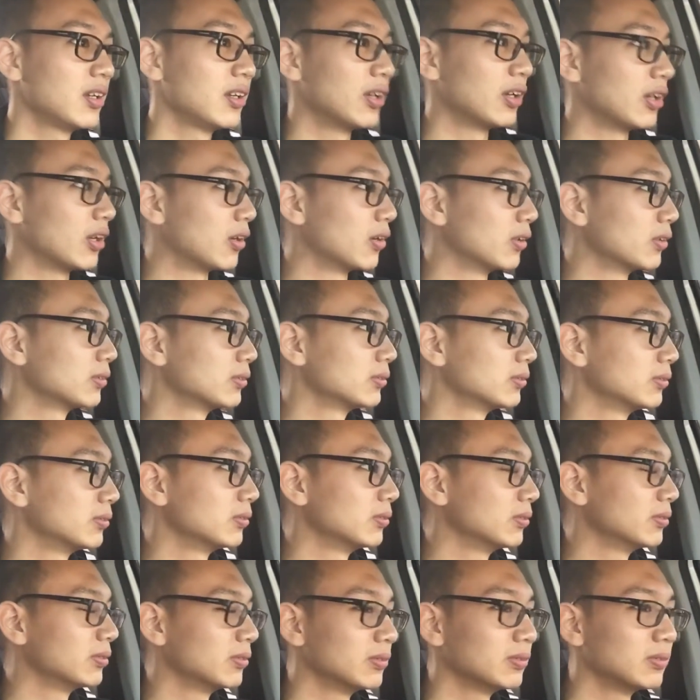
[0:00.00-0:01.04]
you know,
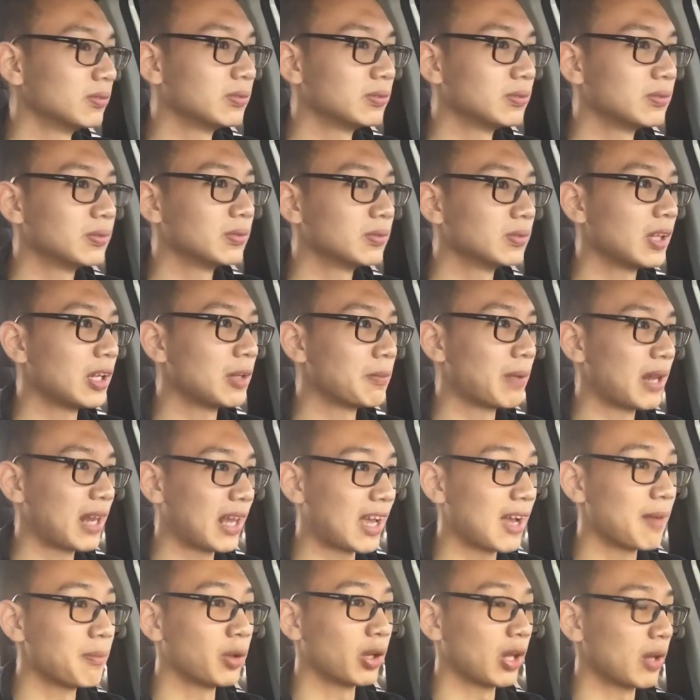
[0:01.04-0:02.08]
in
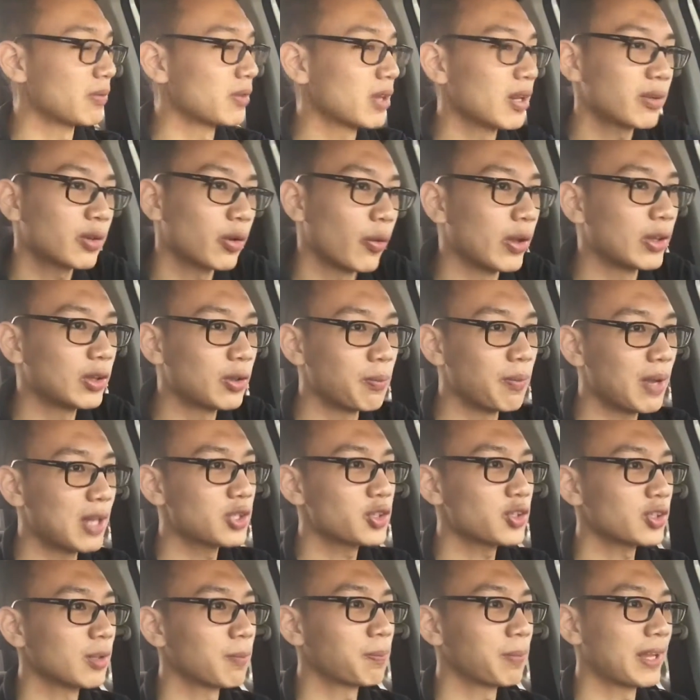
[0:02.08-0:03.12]
Malagamal. I'm not going to
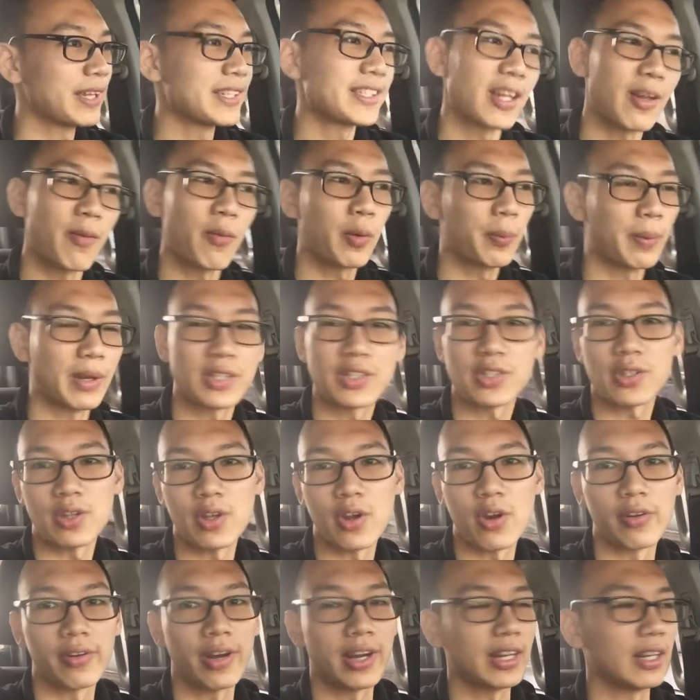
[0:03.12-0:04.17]
mention the place anymore because
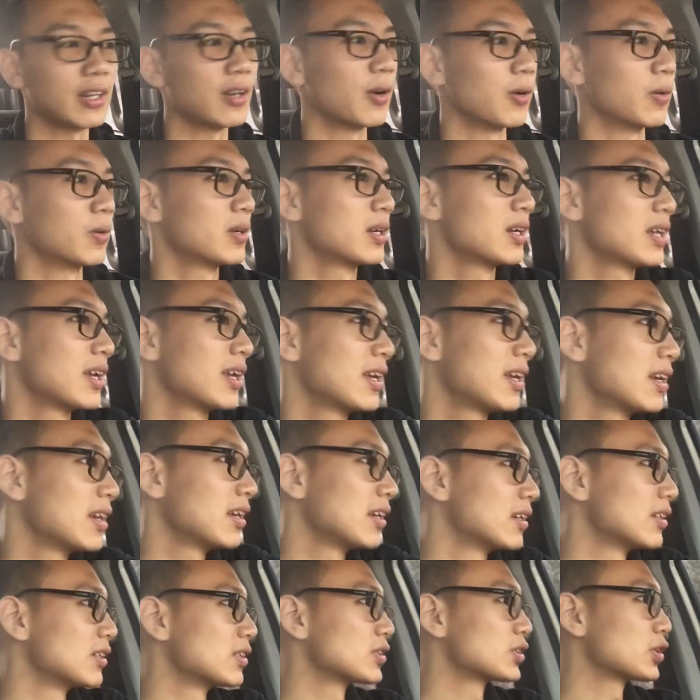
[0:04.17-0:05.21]
you already know.
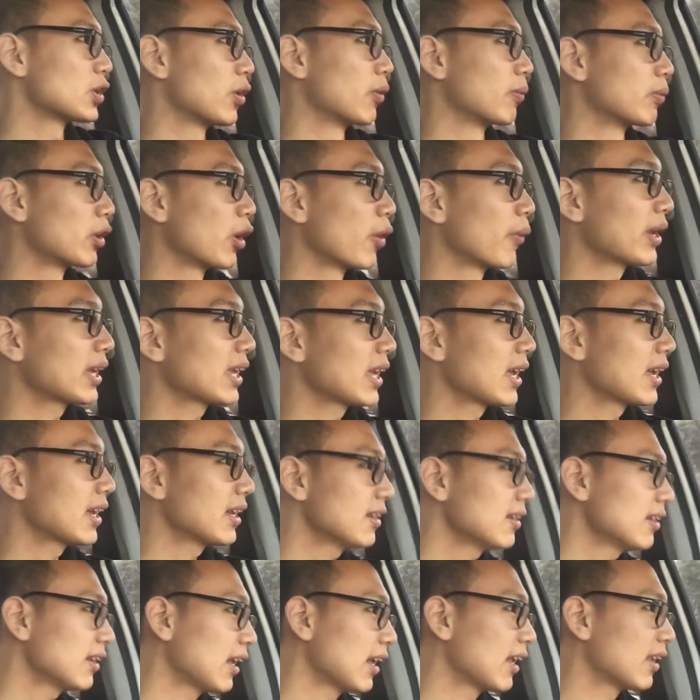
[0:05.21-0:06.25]
So I'm going
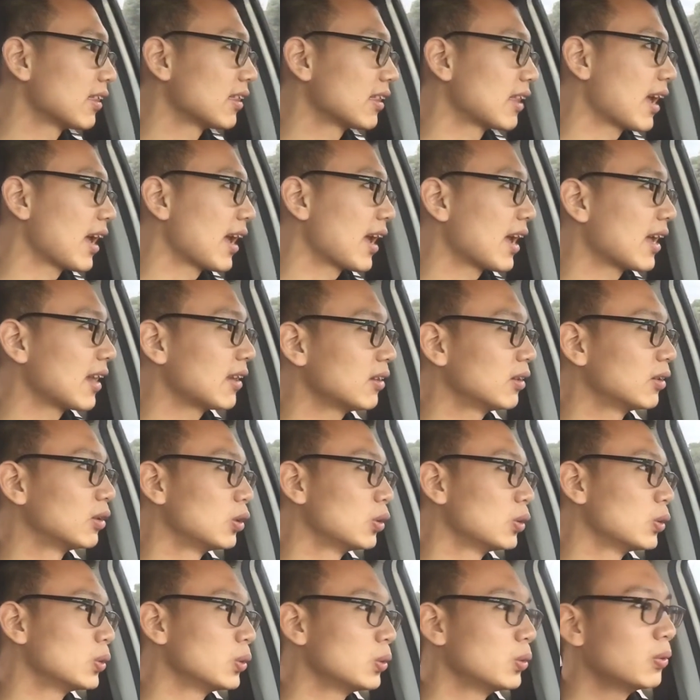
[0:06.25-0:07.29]
in and then
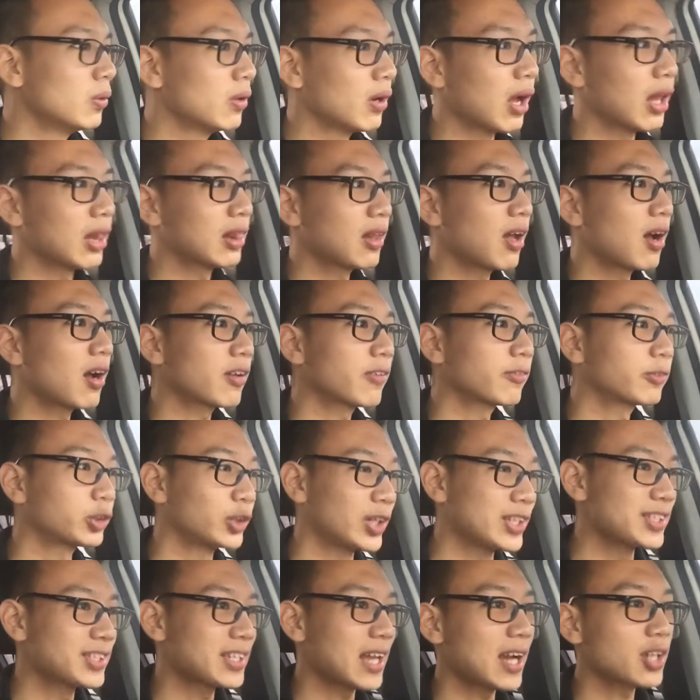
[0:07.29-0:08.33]
do a lot of
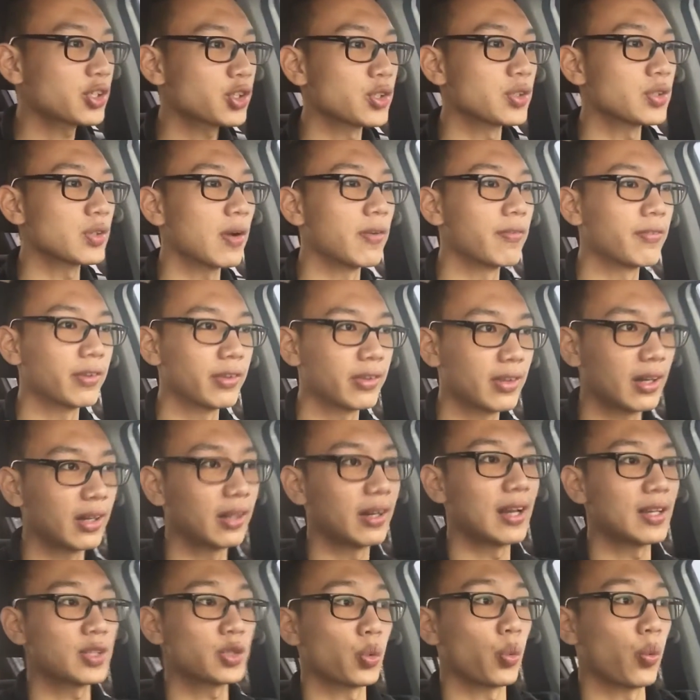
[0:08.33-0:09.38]
transactions over
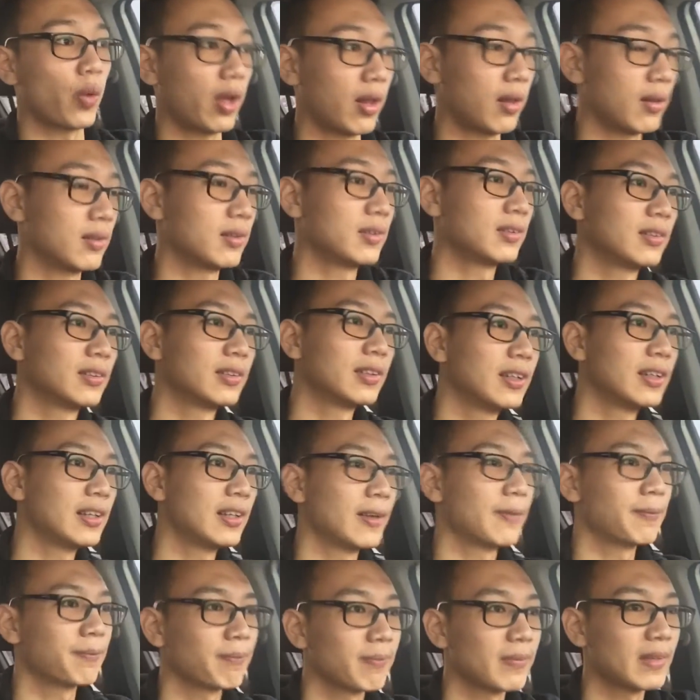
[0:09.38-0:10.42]
there as well.
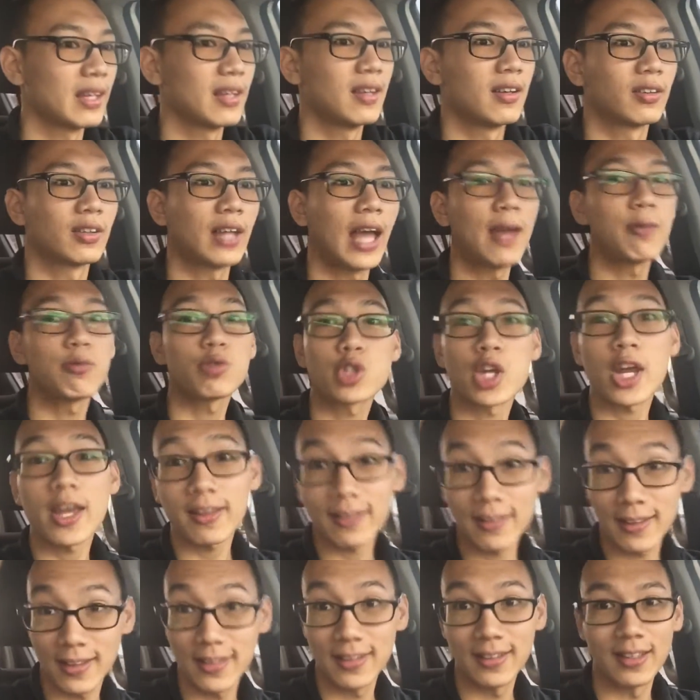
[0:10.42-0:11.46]
Time
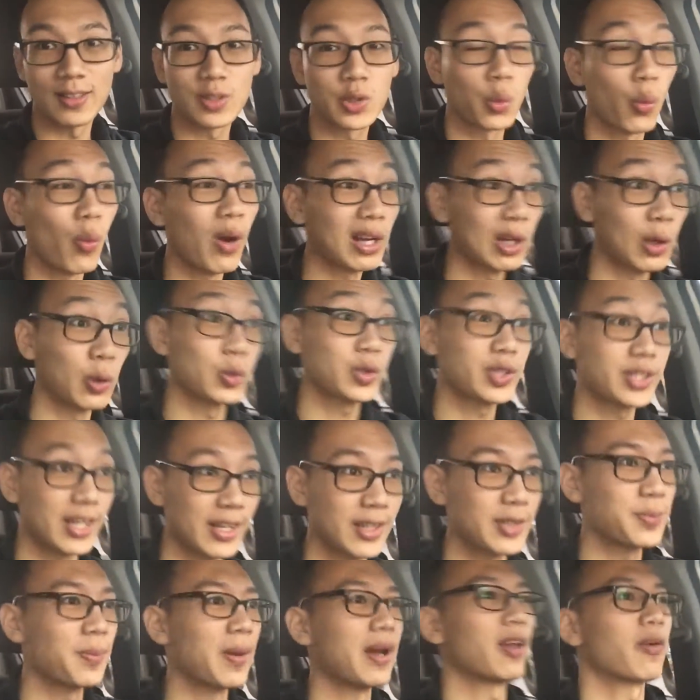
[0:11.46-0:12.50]
check, it's
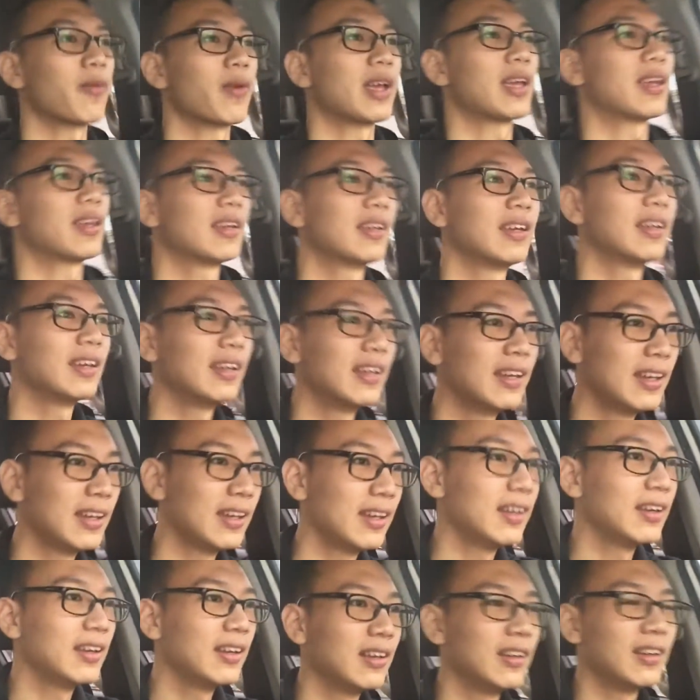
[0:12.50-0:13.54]
1:06 by the way.
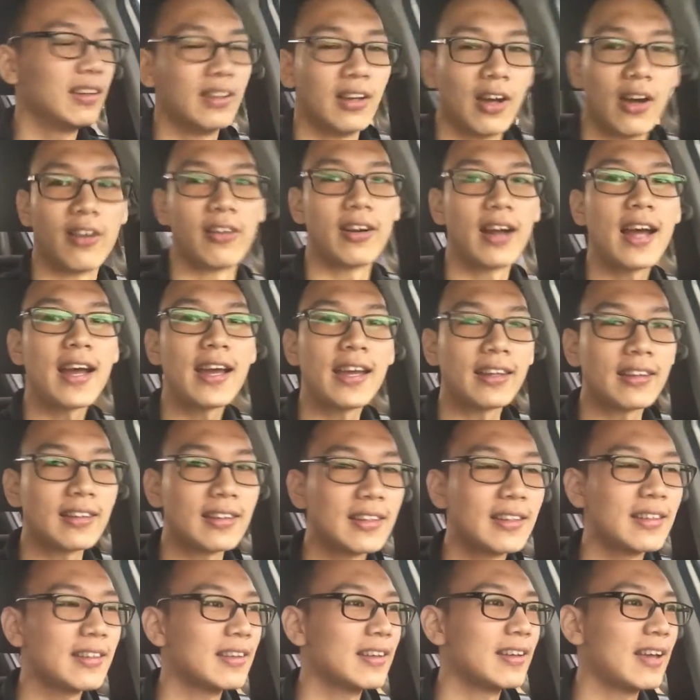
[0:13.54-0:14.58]
Alright,
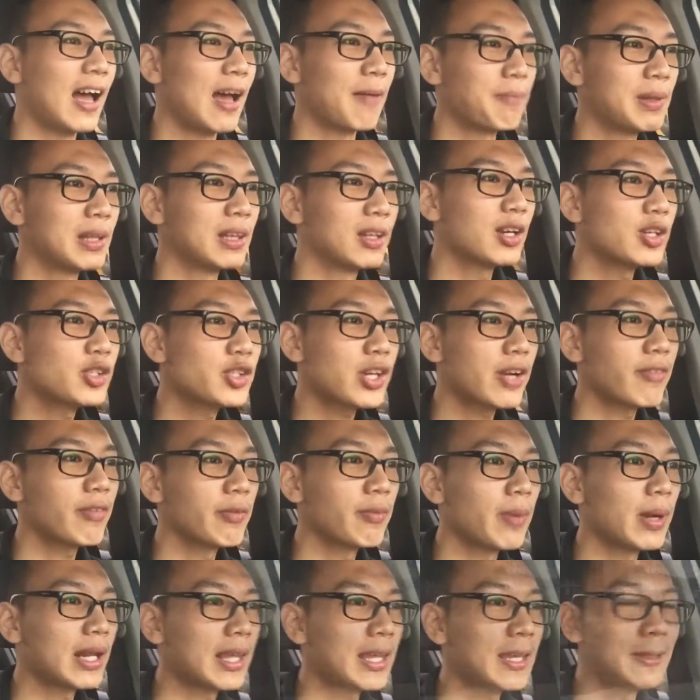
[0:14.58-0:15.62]
happy lunch
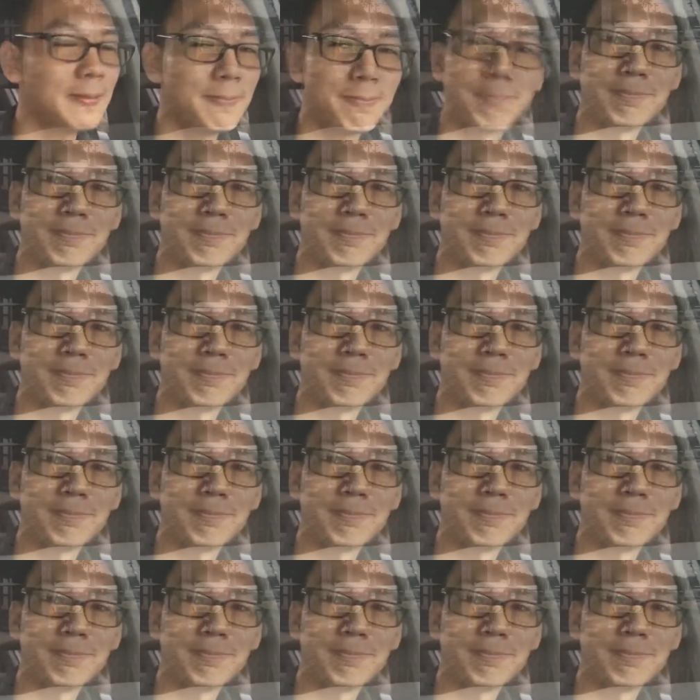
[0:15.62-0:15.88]
everybody.